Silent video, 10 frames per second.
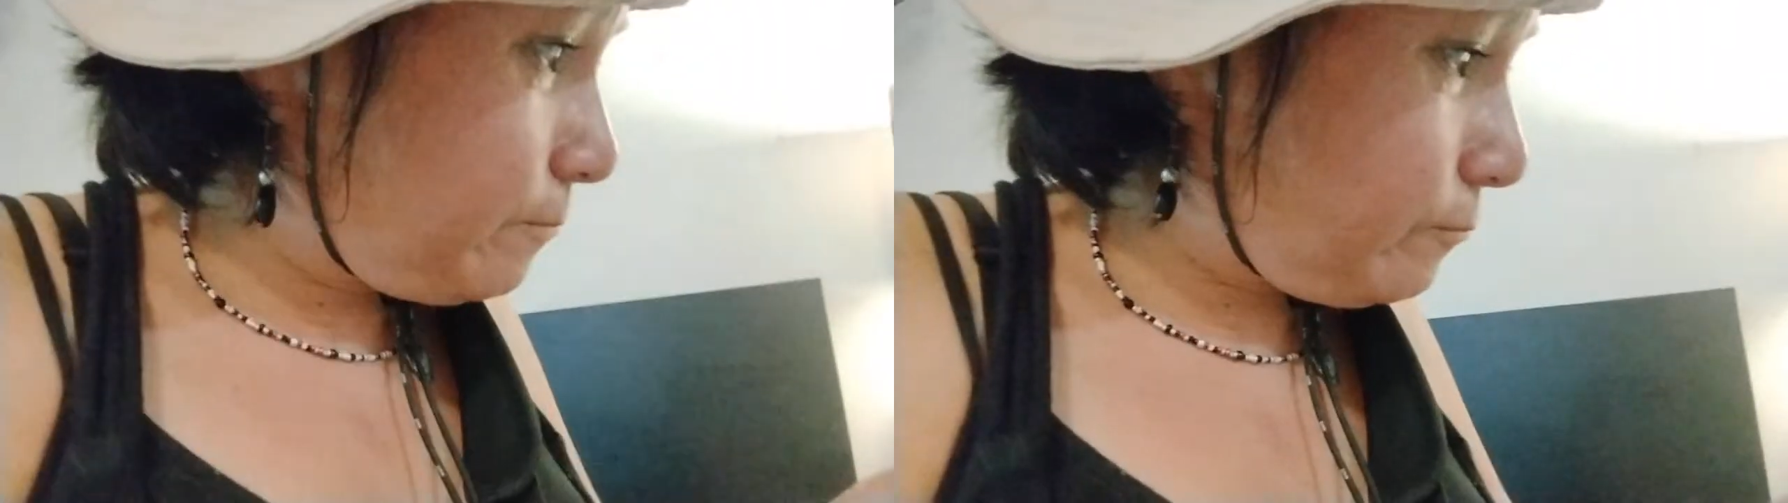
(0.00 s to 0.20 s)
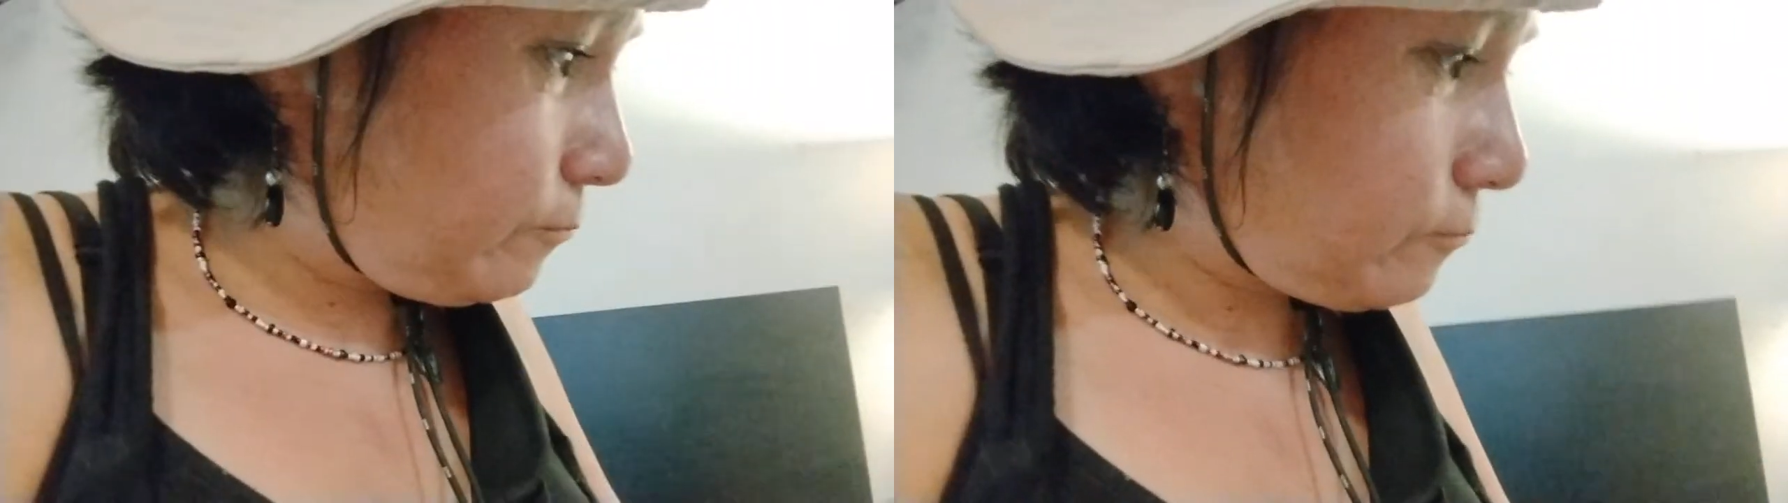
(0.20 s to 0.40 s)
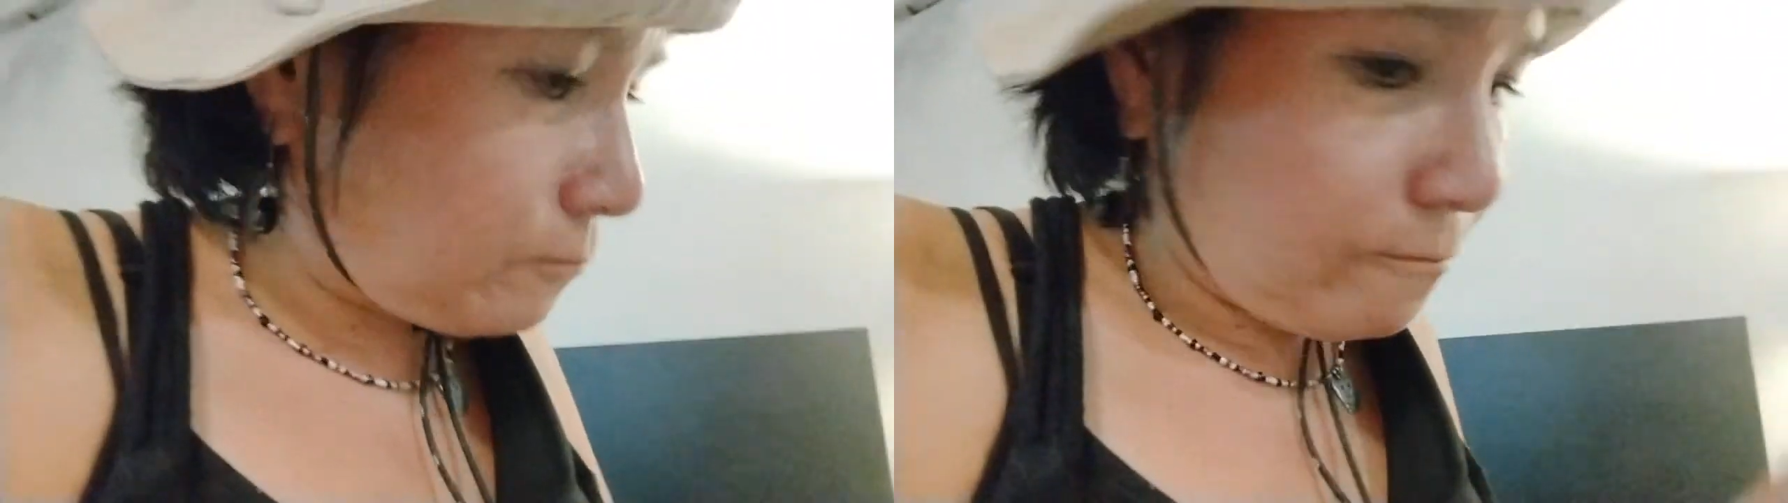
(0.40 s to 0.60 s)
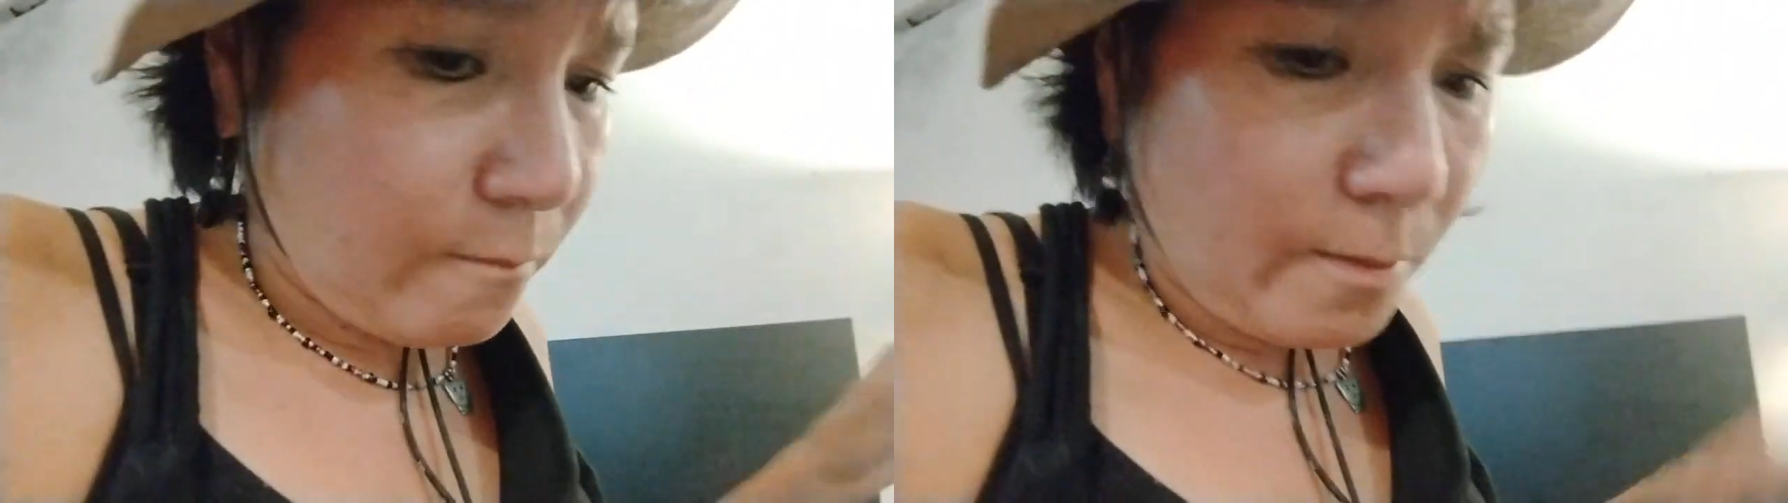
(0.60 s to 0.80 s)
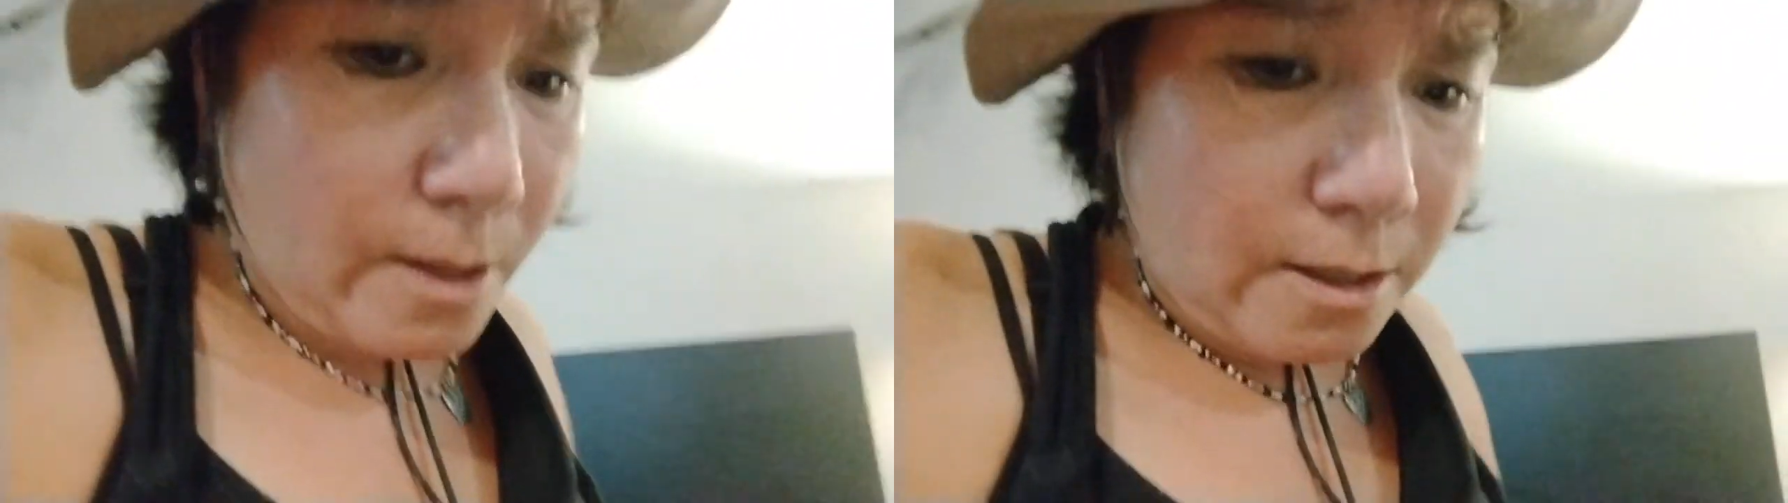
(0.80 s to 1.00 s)
But
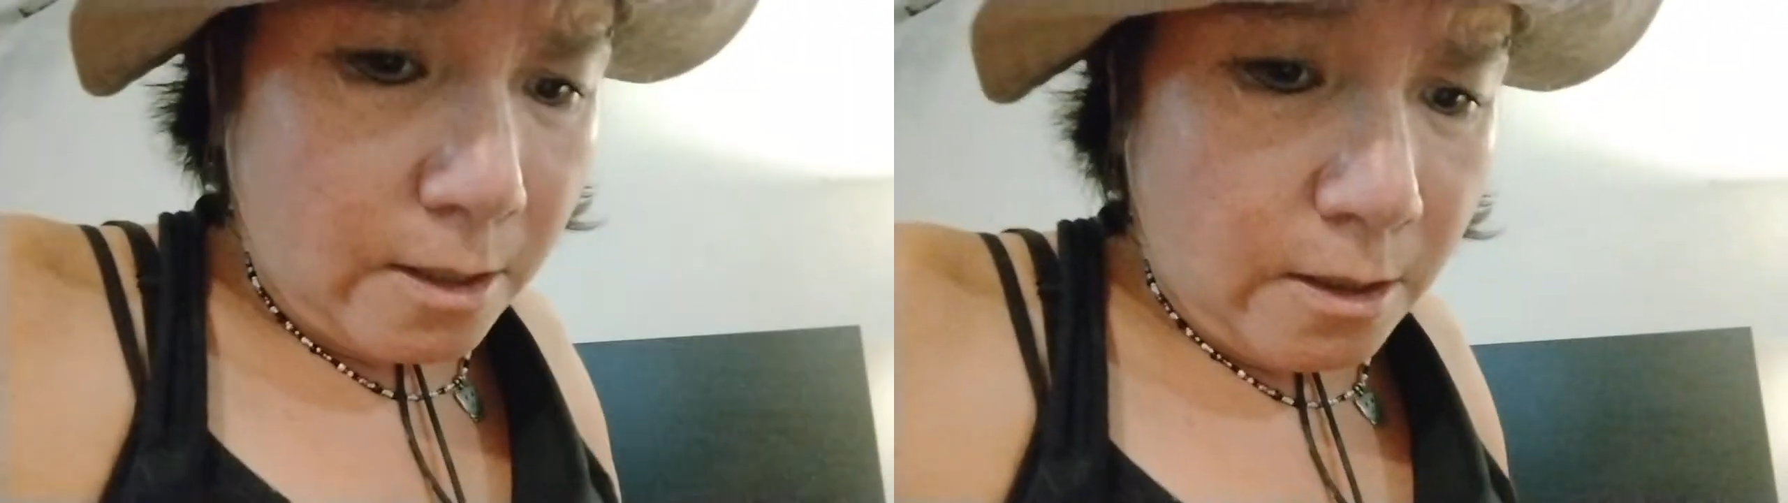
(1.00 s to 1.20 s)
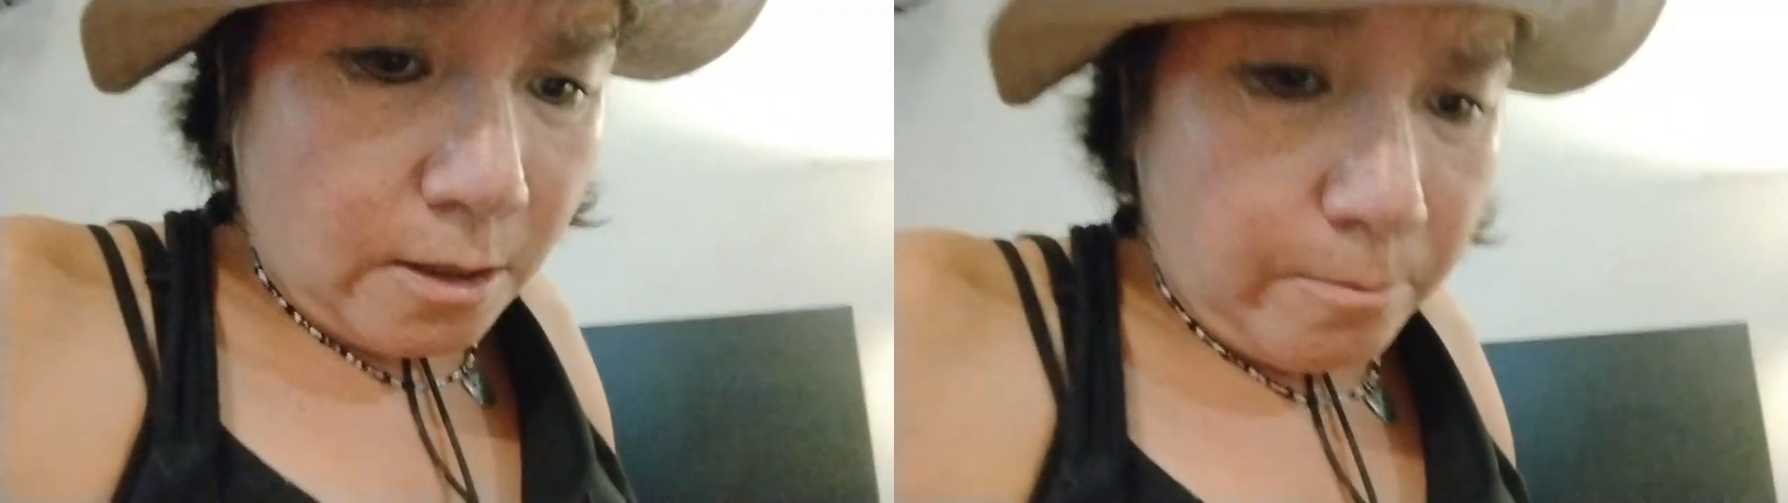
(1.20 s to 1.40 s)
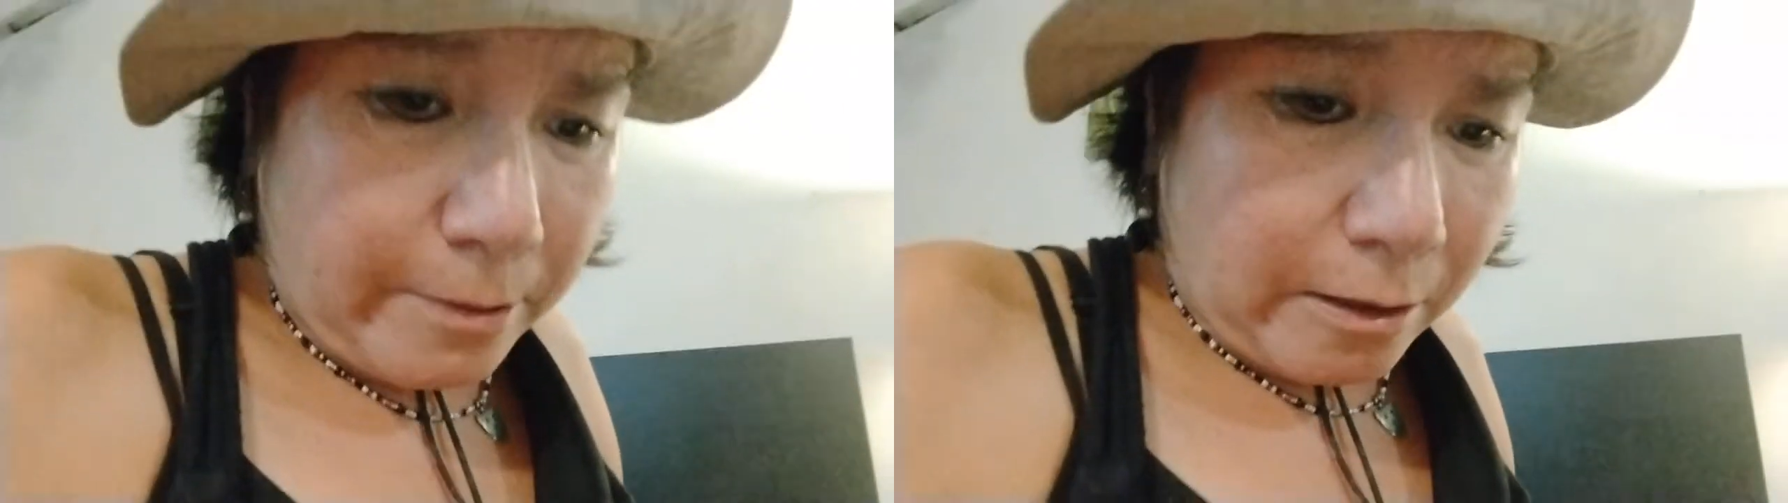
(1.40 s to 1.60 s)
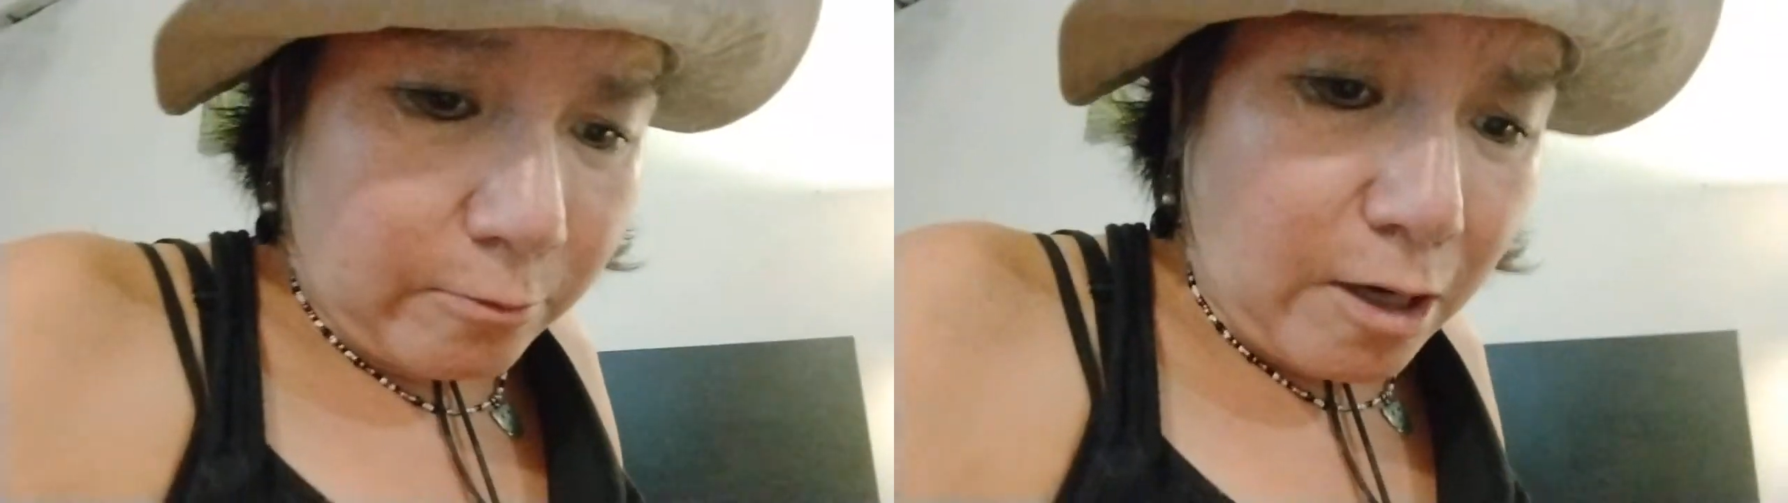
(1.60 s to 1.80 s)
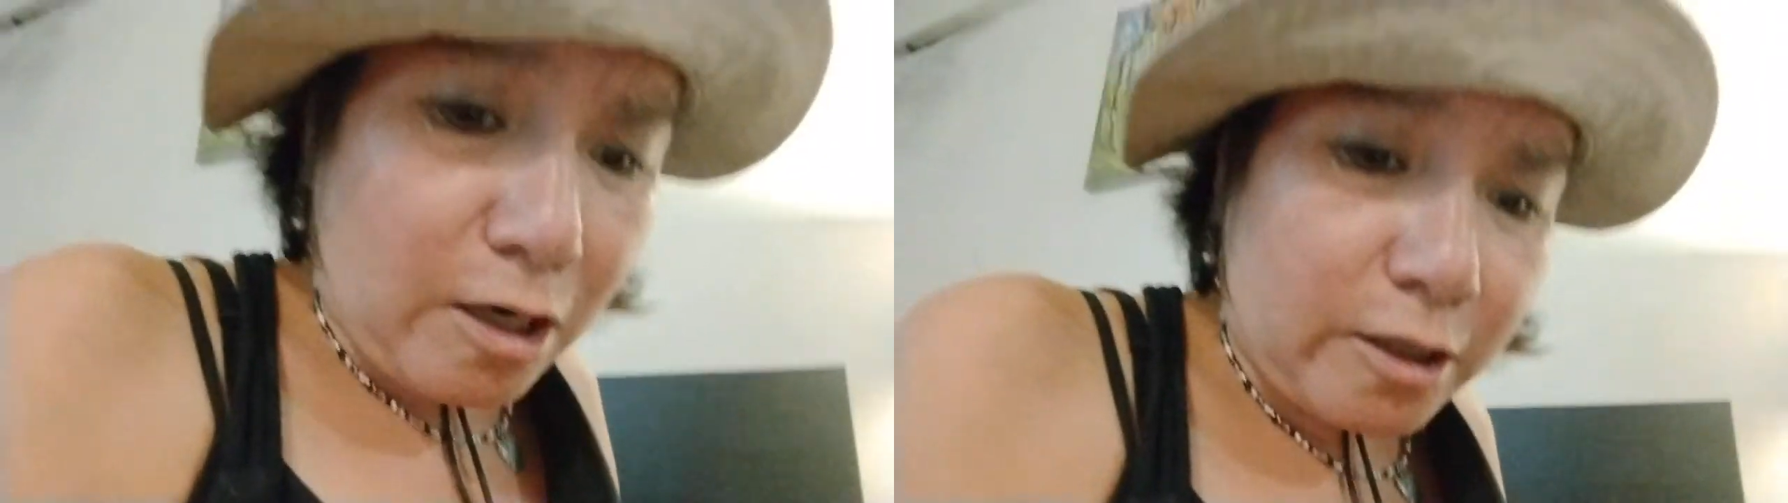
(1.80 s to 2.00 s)

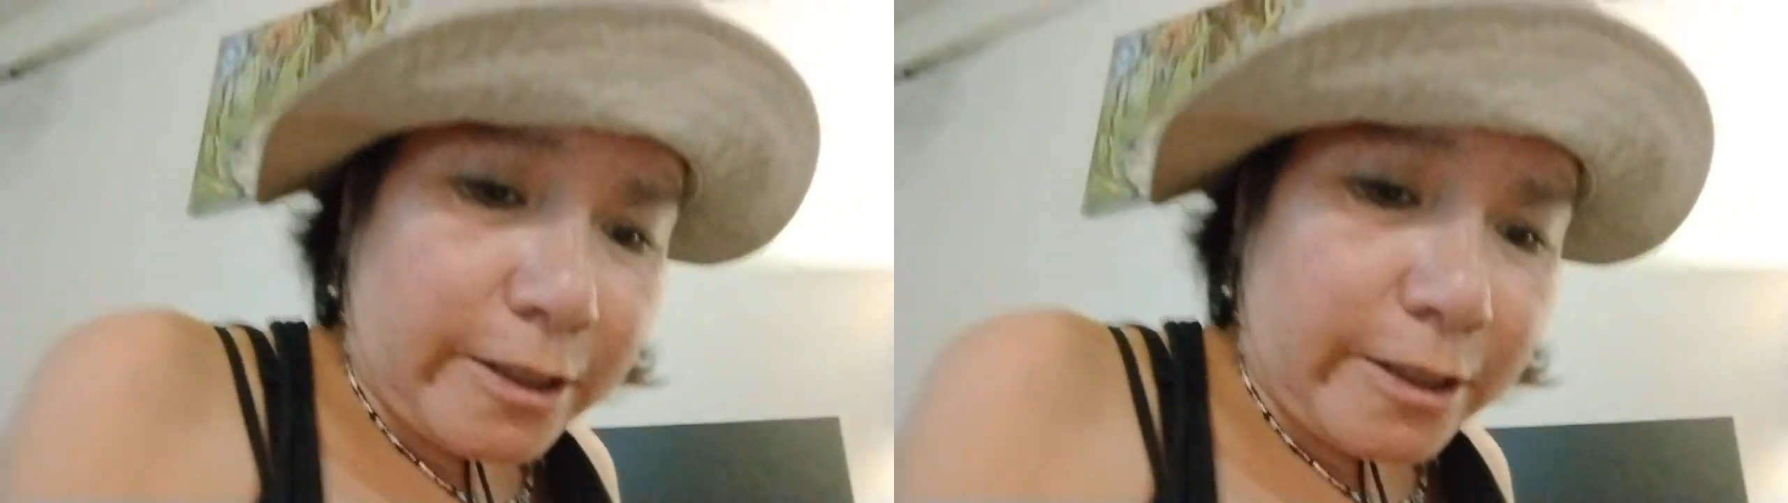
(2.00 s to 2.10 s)
ironically,